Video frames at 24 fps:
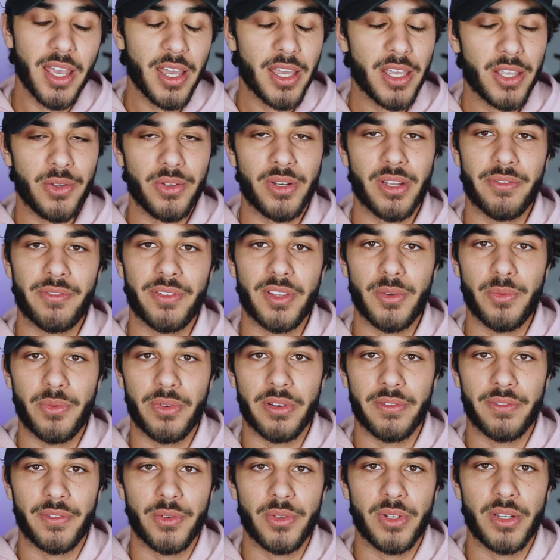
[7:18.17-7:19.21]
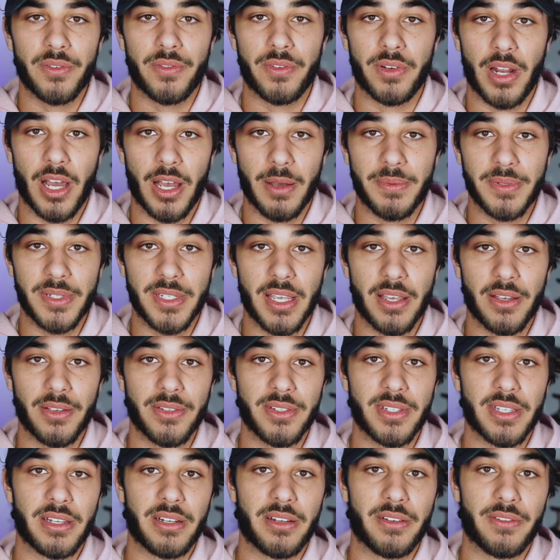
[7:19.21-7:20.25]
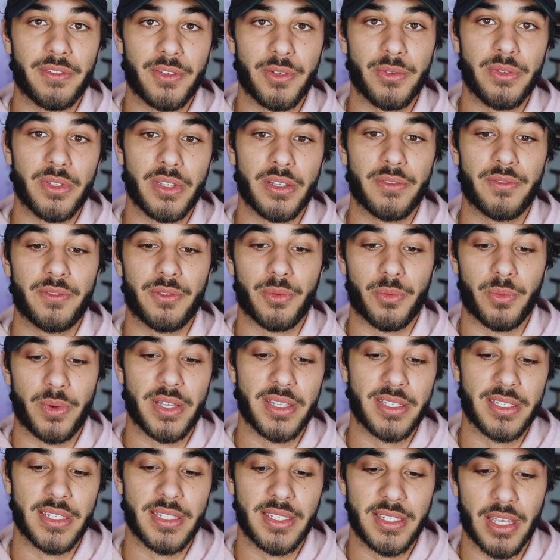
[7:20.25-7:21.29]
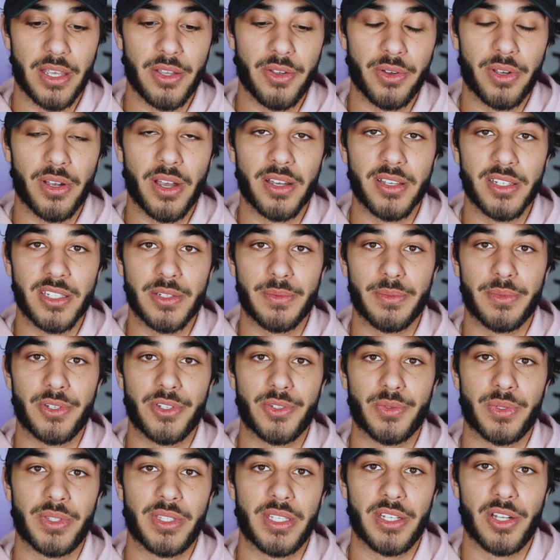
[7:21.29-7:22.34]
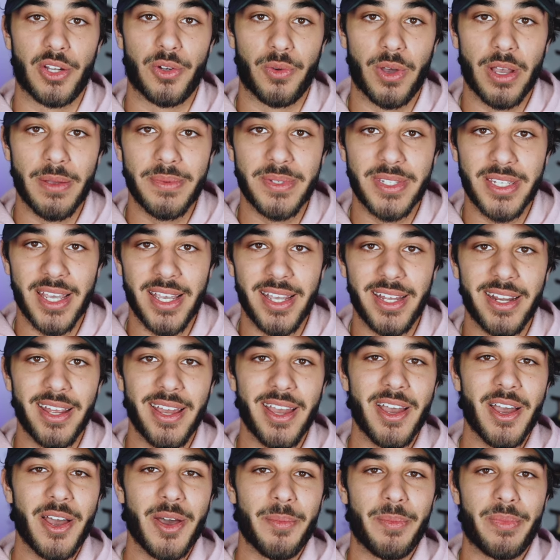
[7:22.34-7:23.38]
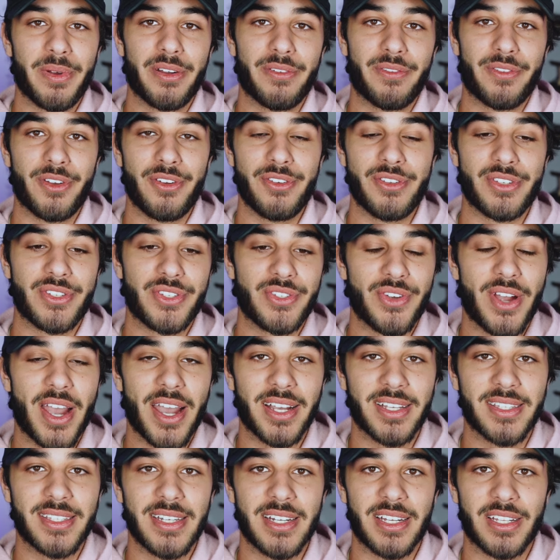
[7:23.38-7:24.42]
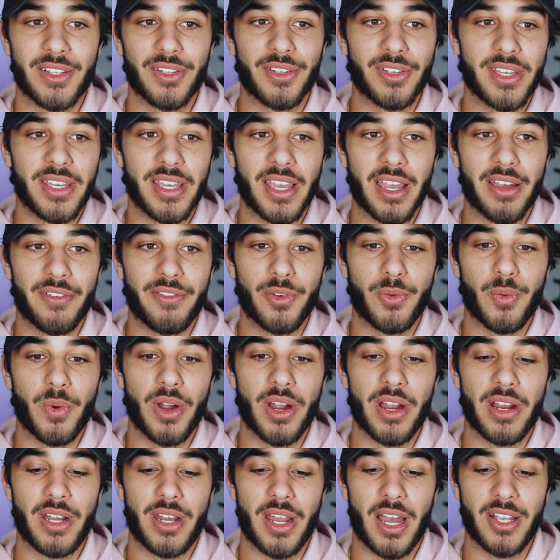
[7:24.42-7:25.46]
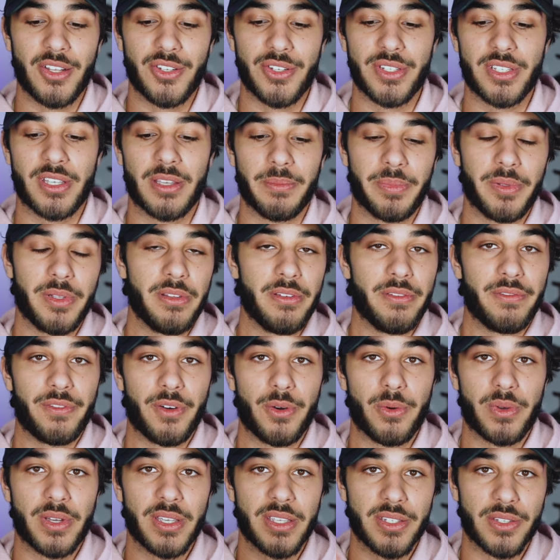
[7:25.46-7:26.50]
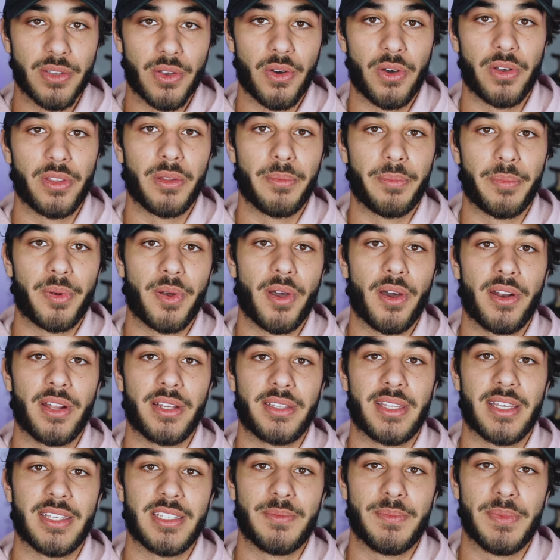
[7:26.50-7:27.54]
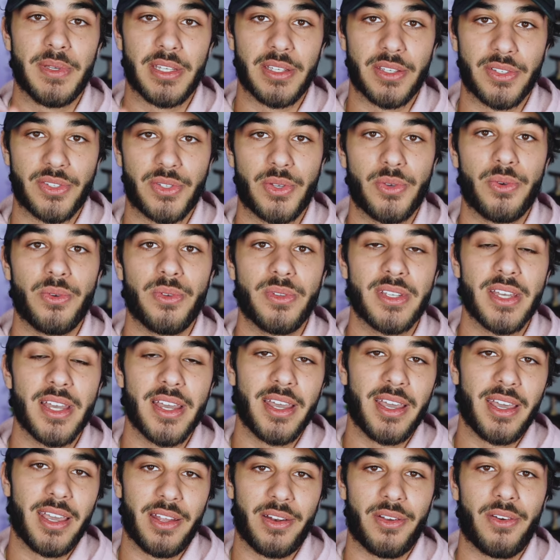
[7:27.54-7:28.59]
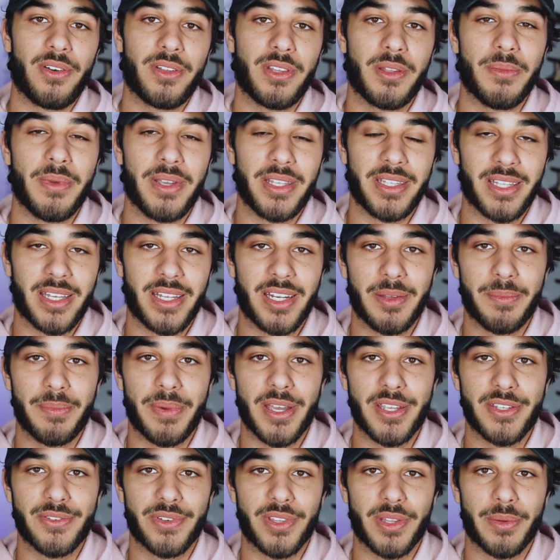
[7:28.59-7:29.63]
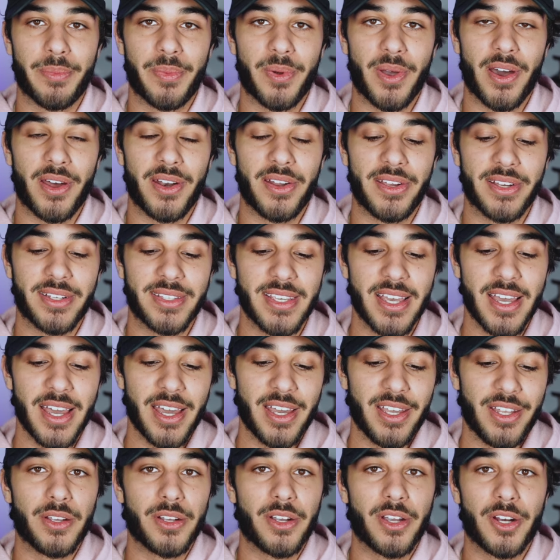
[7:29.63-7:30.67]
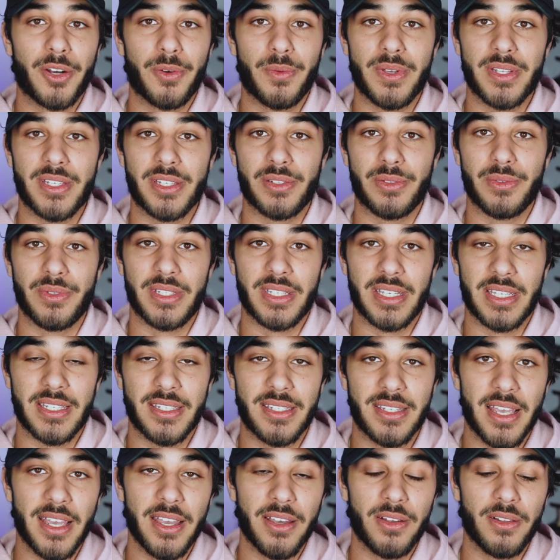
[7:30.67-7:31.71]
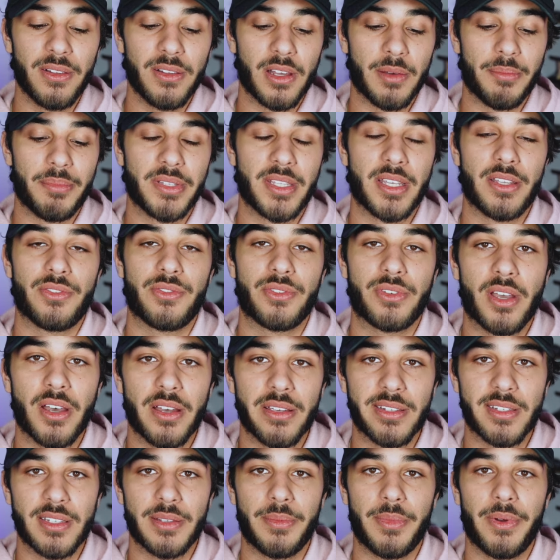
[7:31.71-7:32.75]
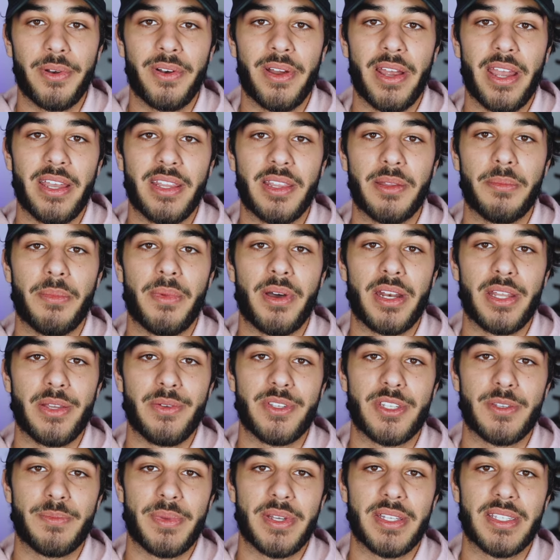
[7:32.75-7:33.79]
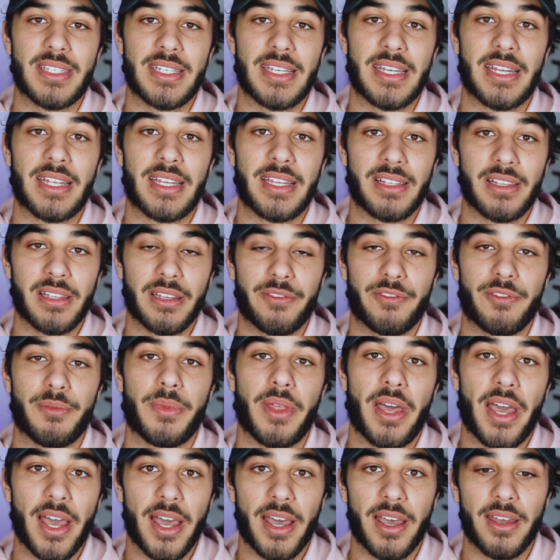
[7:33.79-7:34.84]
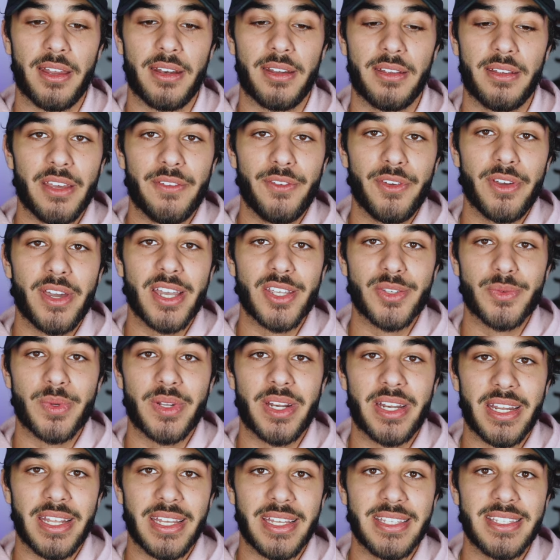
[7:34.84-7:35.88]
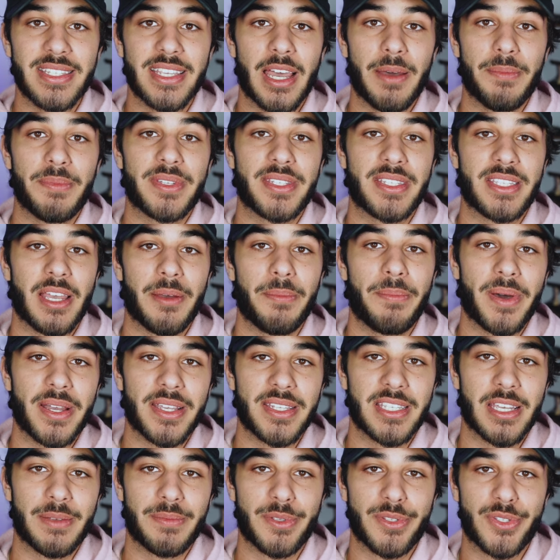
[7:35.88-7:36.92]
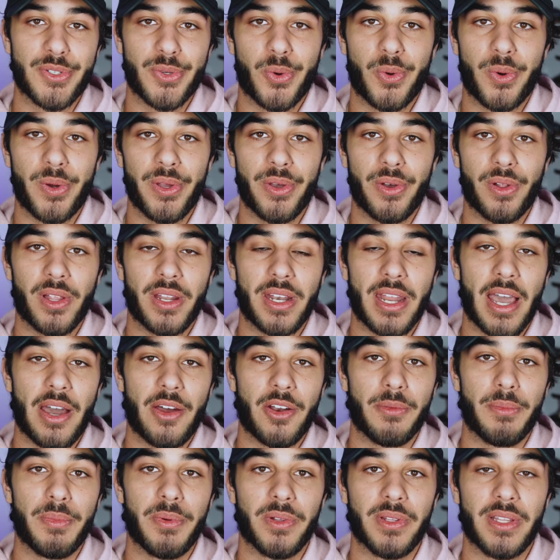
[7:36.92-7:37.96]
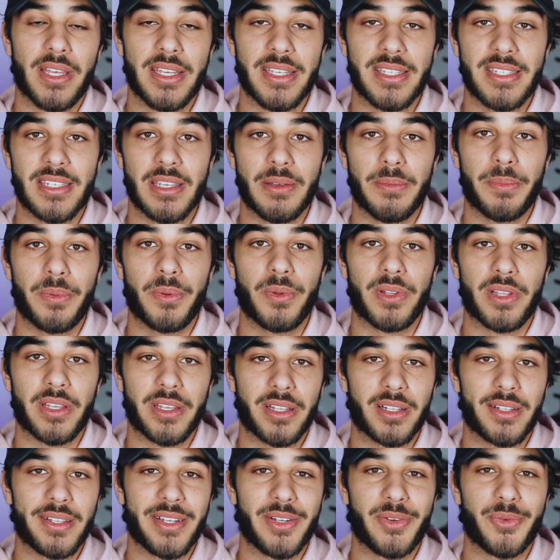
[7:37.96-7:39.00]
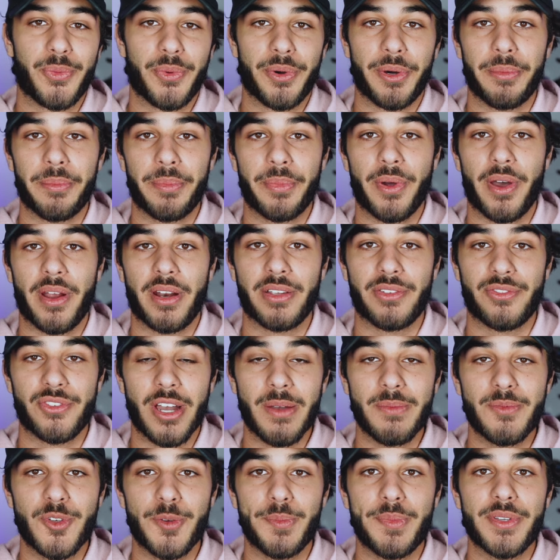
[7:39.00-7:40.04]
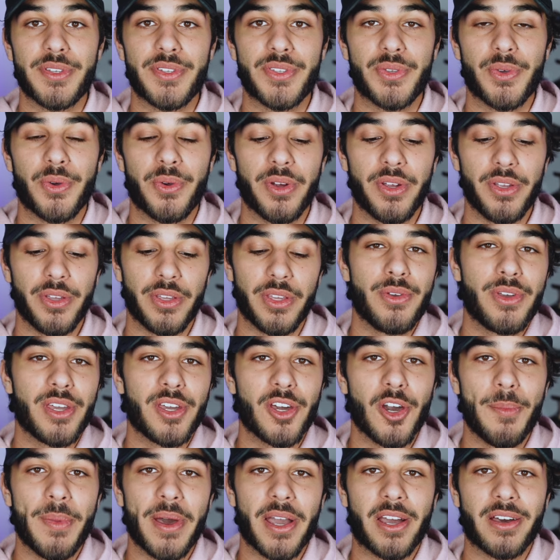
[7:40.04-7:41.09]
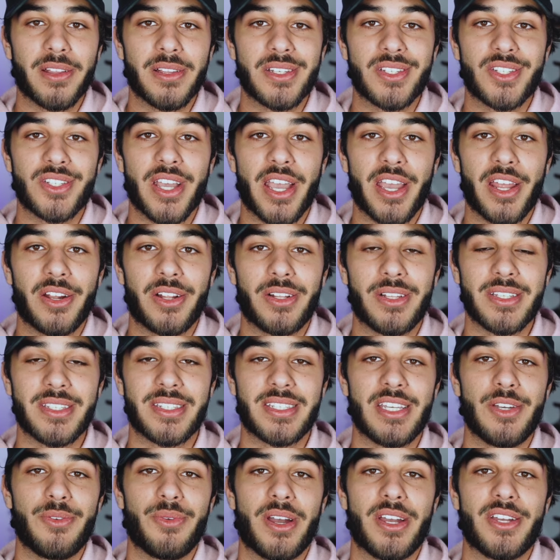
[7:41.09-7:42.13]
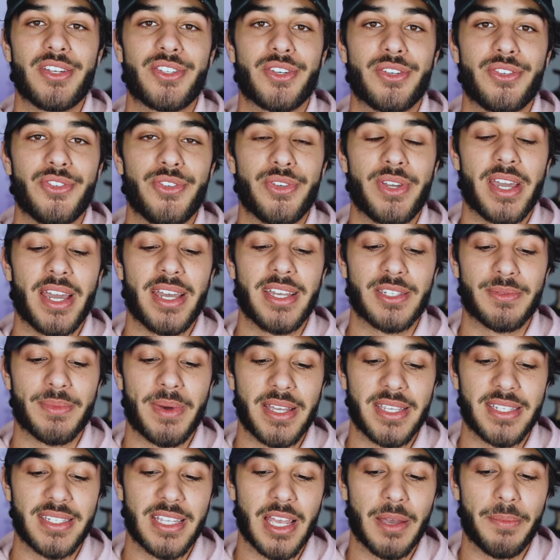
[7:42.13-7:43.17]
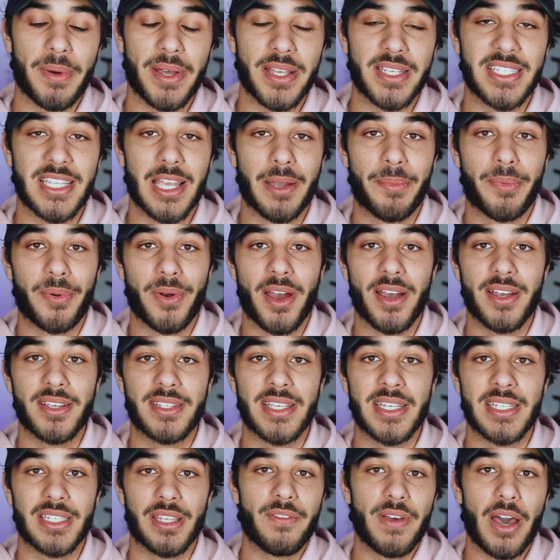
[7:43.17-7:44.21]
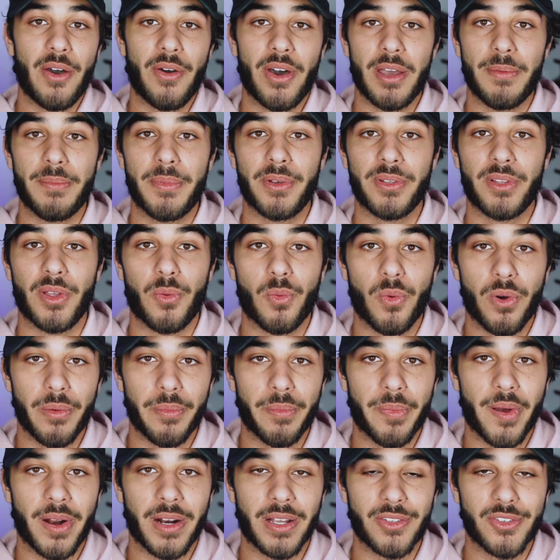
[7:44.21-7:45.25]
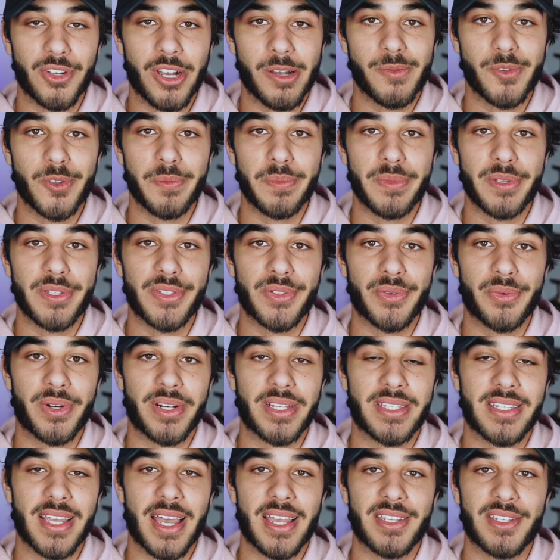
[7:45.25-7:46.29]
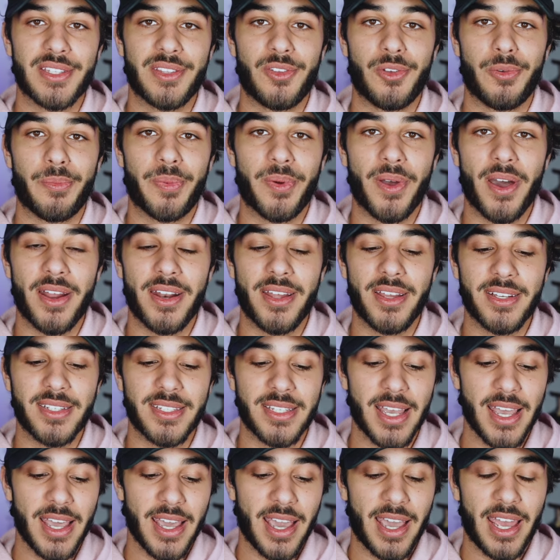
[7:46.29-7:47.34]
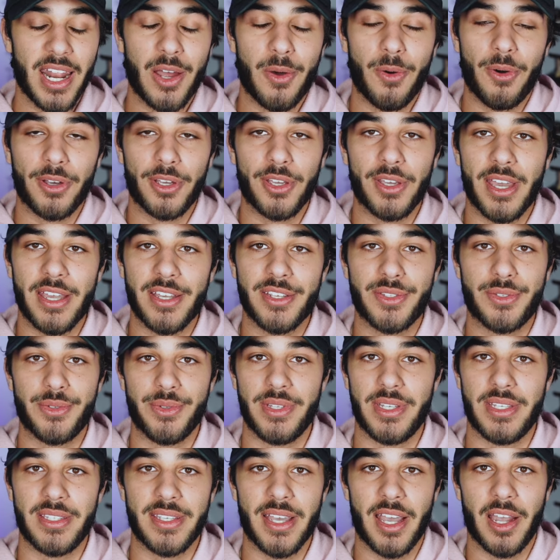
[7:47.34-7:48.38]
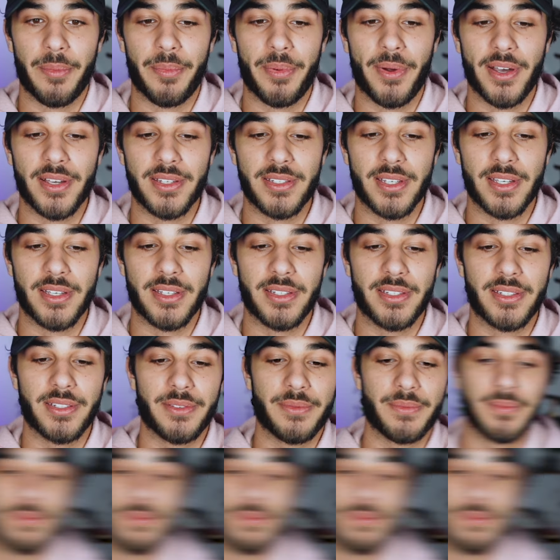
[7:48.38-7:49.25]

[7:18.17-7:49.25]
You definitely want a few different upsells and a few different ways to sell your customers within your website, but if they're distracted and looking everywhere and not just completely focused on the product that's being sold and on the main landing page for the product, you're going to risk losing a sale, a potential customer, and the money you spent to get a click from the ad. If you guys want an in-depth step-by-step tutorial on how to build a simple and clean one product dropshipping store, you can go back on this channel and see where I showed you guys my step-by-step process of how I build a one product dropshipping store to test new products, and I'll walk you guys through the entire process.